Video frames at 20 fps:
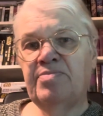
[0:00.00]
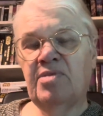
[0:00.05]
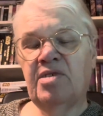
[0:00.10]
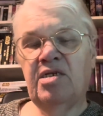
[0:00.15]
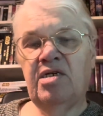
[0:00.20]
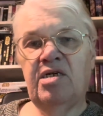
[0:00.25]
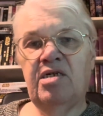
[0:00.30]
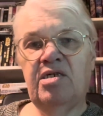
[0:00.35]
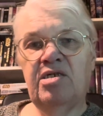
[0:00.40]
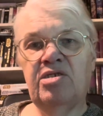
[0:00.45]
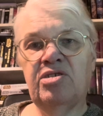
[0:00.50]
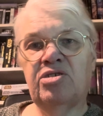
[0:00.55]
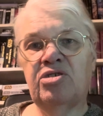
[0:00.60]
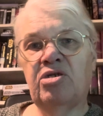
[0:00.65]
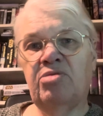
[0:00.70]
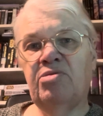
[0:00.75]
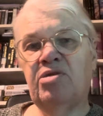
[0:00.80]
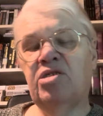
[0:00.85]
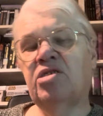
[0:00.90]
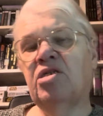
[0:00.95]
uh, so
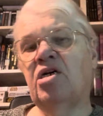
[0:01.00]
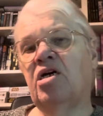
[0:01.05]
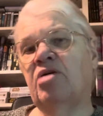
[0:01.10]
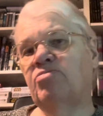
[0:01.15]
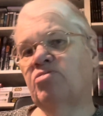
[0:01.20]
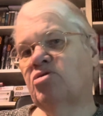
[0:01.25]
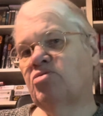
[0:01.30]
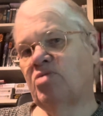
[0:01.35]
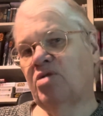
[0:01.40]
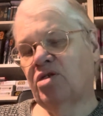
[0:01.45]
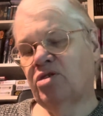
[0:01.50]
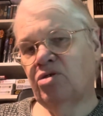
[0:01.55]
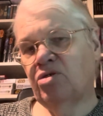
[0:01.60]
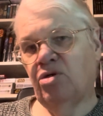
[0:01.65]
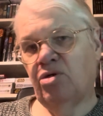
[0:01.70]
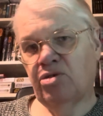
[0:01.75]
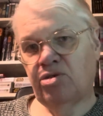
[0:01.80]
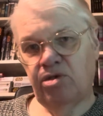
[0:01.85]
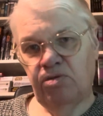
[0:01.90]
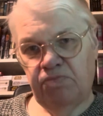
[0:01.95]
many times when I
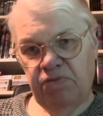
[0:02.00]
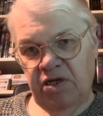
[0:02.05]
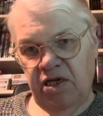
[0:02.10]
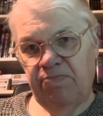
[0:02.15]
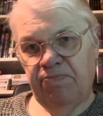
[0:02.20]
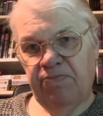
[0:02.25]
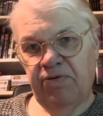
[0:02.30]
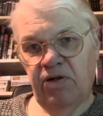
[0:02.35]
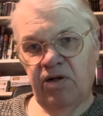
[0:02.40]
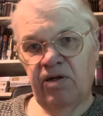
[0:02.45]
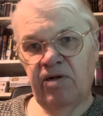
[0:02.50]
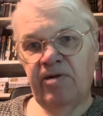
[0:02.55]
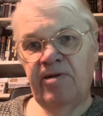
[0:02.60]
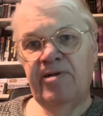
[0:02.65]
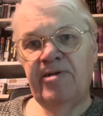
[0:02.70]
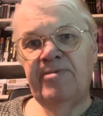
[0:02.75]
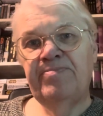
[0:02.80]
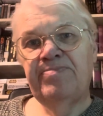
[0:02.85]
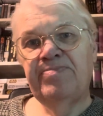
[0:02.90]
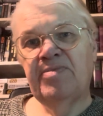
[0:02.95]
talk to people,
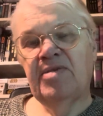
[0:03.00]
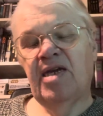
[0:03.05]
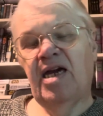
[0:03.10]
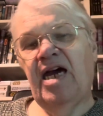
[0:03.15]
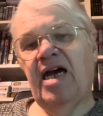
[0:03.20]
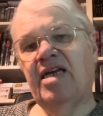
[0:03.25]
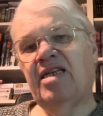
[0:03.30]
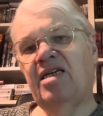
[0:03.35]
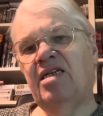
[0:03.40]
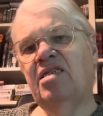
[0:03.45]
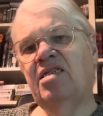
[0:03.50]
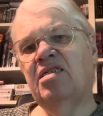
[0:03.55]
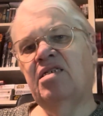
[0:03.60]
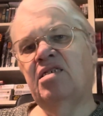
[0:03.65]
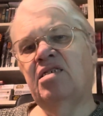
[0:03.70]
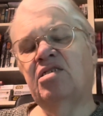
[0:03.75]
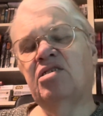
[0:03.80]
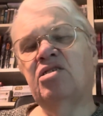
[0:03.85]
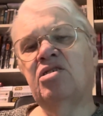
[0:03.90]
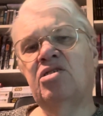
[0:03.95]
and it
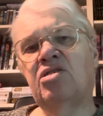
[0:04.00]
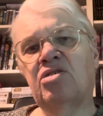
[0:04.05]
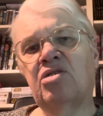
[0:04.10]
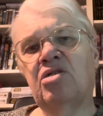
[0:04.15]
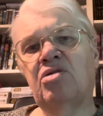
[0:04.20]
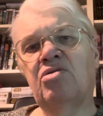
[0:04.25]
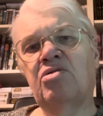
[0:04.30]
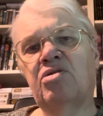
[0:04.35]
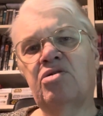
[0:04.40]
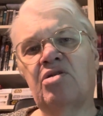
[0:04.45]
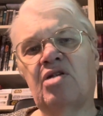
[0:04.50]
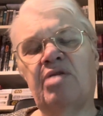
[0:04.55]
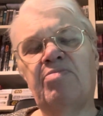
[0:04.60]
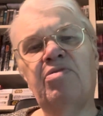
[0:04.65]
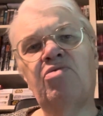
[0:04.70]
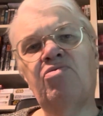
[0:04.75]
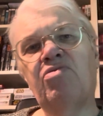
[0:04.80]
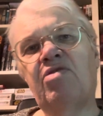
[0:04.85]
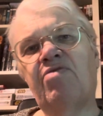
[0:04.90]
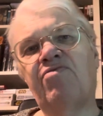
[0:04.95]
is so good. Let me
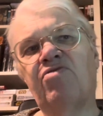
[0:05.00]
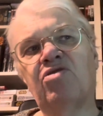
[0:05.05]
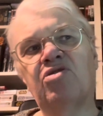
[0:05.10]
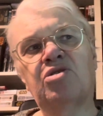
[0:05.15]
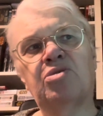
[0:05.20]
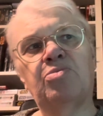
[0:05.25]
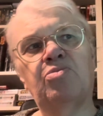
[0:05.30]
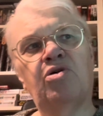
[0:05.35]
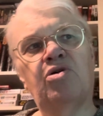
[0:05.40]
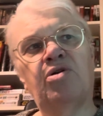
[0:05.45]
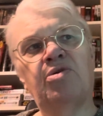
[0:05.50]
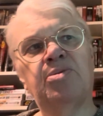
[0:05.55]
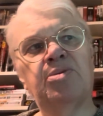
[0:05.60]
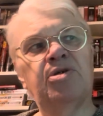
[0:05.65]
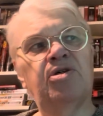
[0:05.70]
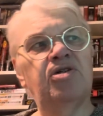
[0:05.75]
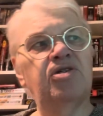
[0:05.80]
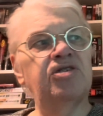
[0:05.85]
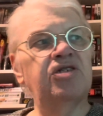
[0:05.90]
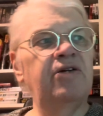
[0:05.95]
read verse 1
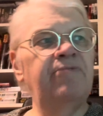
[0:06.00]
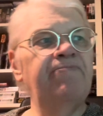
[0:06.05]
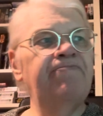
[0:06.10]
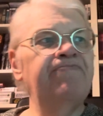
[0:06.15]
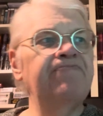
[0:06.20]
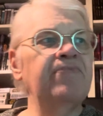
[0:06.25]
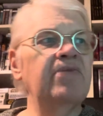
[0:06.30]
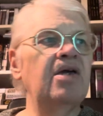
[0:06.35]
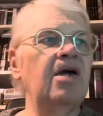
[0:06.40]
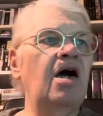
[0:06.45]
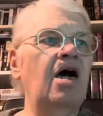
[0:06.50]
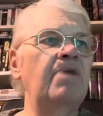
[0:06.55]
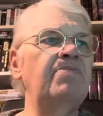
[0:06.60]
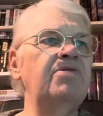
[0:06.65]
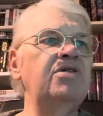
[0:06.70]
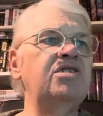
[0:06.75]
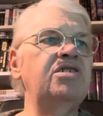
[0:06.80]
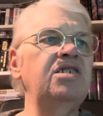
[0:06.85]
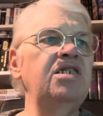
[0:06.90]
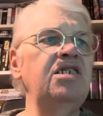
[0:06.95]
first. I
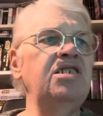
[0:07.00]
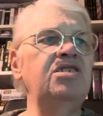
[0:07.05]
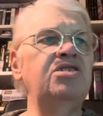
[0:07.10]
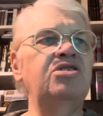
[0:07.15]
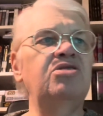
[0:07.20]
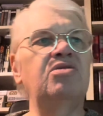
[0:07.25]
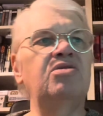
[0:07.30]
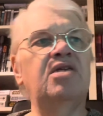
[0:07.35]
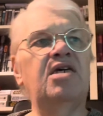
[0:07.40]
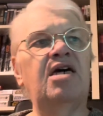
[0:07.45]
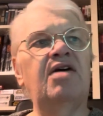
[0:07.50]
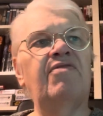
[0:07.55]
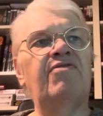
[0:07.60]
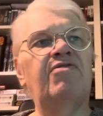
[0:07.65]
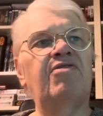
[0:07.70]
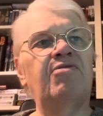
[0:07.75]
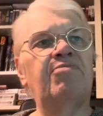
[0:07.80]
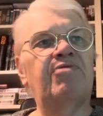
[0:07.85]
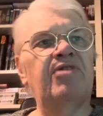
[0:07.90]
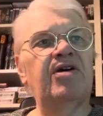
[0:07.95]
beseech you
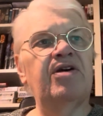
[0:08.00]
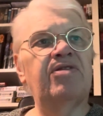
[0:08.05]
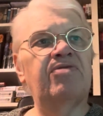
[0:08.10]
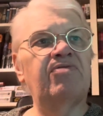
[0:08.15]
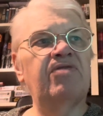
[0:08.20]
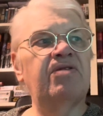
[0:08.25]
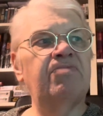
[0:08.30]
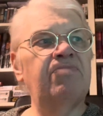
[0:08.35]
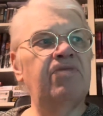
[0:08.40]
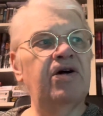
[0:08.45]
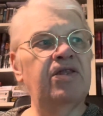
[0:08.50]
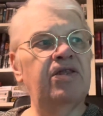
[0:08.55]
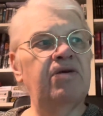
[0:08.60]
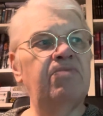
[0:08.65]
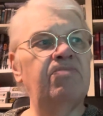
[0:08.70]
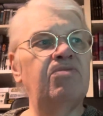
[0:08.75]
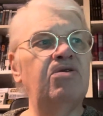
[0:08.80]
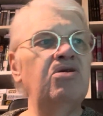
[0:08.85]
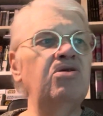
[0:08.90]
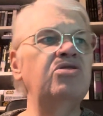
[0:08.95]
therefore, brethren, by the
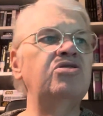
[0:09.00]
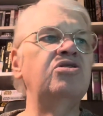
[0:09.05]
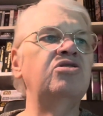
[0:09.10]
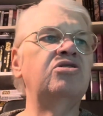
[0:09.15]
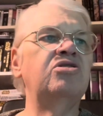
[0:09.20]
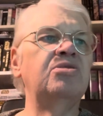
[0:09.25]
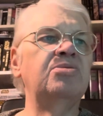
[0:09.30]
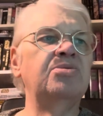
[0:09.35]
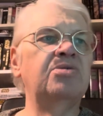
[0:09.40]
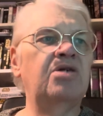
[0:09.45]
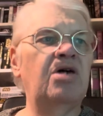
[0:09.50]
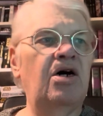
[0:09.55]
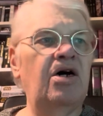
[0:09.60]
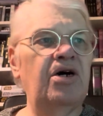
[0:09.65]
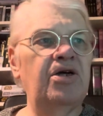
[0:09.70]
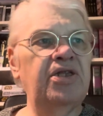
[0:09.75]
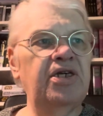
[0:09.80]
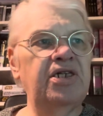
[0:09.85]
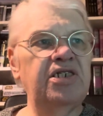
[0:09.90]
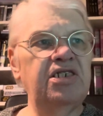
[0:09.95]
mercies of
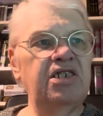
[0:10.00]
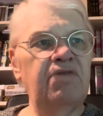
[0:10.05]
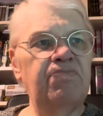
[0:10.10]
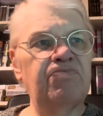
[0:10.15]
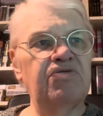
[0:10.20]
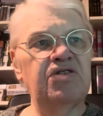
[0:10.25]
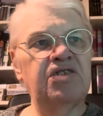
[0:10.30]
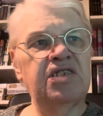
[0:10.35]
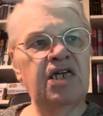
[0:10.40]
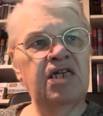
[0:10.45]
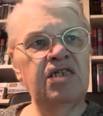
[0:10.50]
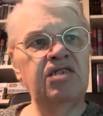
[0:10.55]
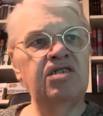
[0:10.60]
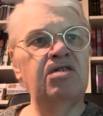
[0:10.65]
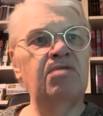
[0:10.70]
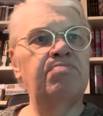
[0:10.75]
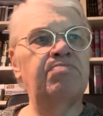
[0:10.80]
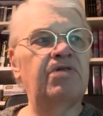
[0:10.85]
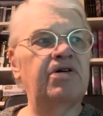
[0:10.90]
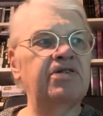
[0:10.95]
God, that ye present
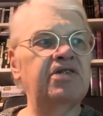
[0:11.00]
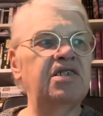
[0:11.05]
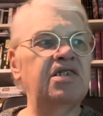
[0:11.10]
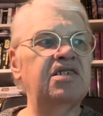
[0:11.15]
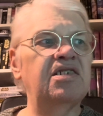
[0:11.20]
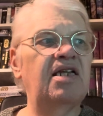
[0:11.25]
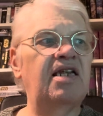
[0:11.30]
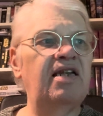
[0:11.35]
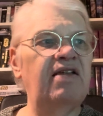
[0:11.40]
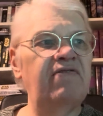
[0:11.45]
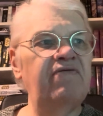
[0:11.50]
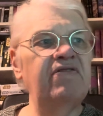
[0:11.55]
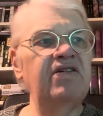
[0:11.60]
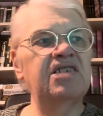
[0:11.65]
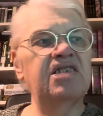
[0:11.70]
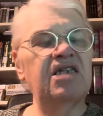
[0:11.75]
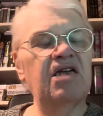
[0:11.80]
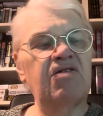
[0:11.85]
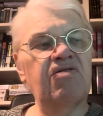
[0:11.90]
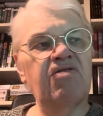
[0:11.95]
your bodies a living
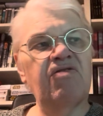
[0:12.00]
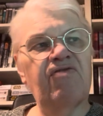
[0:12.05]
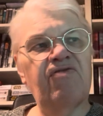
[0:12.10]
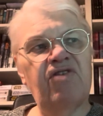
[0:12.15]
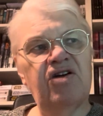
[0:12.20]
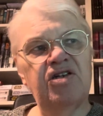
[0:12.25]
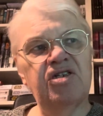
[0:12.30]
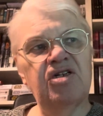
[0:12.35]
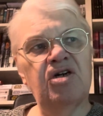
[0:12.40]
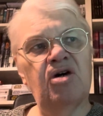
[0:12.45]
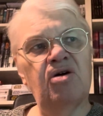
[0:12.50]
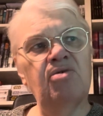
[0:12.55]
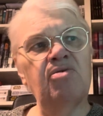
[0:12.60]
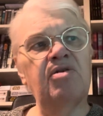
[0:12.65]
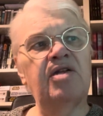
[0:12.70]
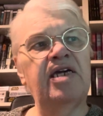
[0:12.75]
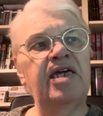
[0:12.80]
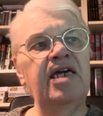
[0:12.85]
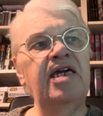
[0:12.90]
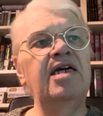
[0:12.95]
sacrifice,
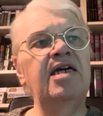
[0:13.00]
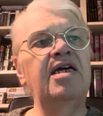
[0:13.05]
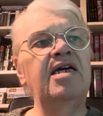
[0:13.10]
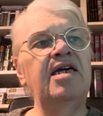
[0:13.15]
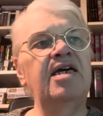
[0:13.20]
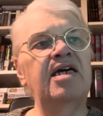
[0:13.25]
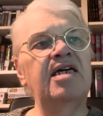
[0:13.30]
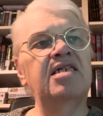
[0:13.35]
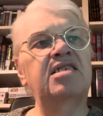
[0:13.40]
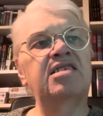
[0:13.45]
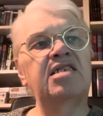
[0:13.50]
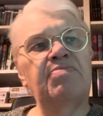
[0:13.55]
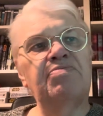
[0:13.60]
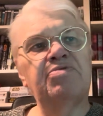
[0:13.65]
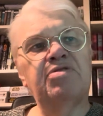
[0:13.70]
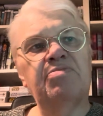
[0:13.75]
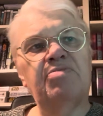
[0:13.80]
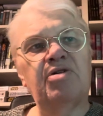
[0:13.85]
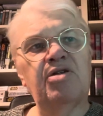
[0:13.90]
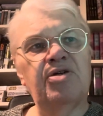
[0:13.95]
holy,
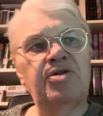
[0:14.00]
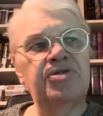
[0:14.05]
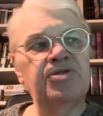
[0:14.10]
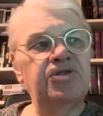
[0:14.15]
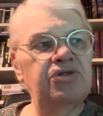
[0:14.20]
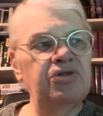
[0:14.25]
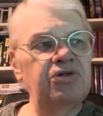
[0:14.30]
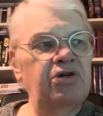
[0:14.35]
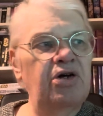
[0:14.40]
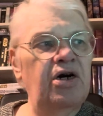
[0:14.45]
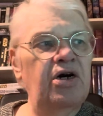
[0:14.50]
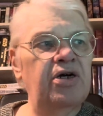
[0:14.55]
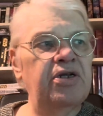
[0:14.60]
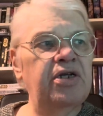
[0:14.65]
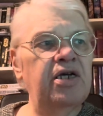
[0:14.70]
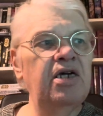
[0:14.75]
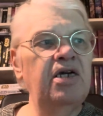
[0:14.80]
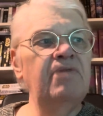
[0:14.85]
acceptable unto God,